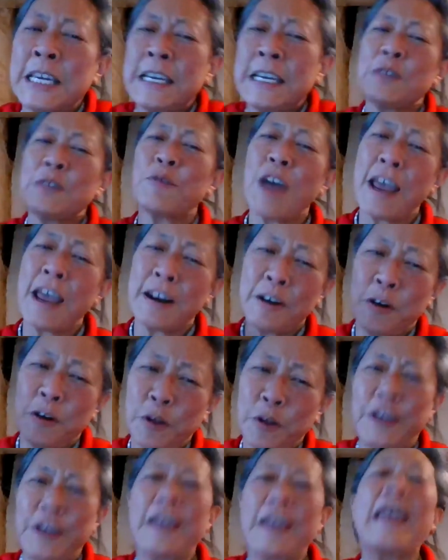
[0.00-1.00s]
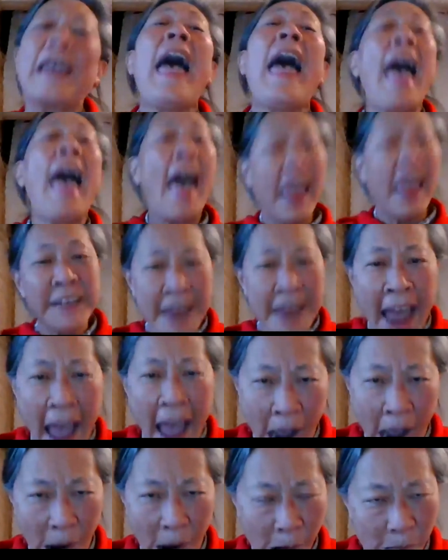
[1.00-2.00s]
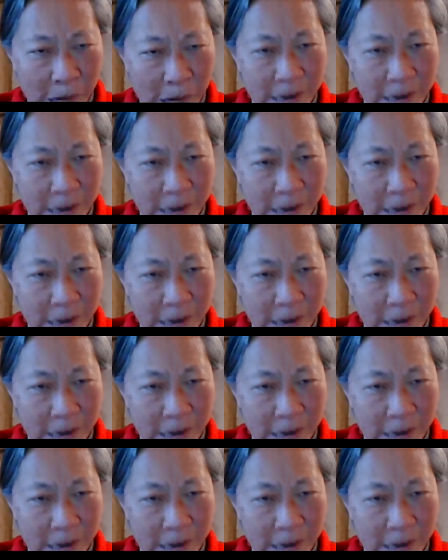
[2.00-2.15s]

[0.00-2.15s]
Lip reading: the radical thing, and now